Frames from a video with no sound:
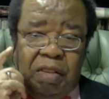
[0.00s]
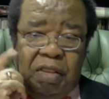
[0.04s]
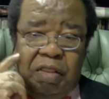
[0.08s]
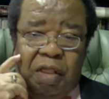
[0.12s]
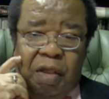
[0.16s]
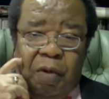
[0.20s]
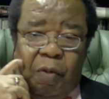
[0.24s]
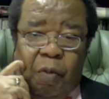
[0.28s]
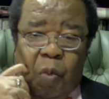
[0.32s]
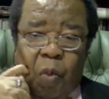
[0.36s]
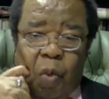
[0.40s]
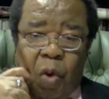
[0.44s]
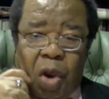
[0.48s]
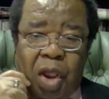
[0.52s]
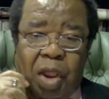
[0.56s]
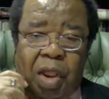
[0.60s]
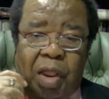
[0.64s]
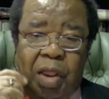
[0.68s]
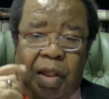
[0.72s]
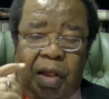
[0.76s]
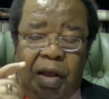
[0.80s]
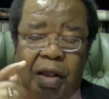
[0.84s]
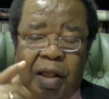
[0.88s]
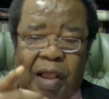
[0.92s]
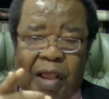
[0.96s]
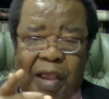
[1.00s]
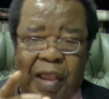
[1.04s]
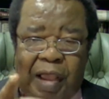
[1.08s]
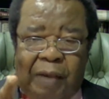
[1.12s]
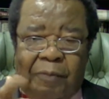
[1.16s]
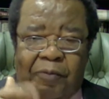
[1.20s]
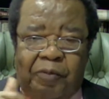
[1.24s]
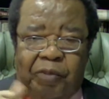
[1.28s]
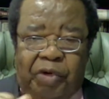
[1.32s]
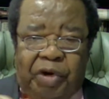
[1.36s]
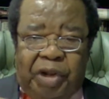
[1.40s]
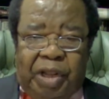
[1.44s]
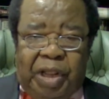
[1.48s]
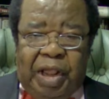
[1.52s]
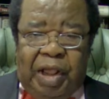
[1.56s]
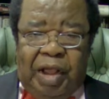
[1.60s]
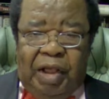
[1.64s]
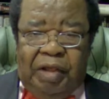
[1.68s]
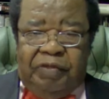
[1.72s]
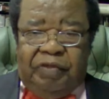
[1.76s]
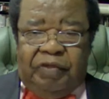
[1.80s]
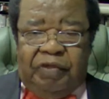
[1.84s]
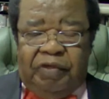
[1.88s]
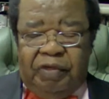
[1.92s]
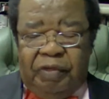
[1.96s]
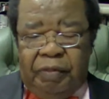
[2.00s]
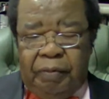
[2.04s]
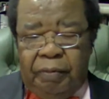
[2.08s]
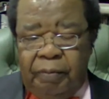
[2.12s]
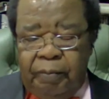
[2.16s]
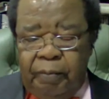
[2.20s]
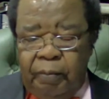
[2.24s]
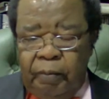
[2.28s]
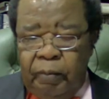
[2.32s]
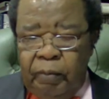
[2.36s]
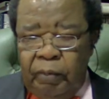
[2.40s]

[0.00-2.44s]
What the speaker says: the way I am reacting.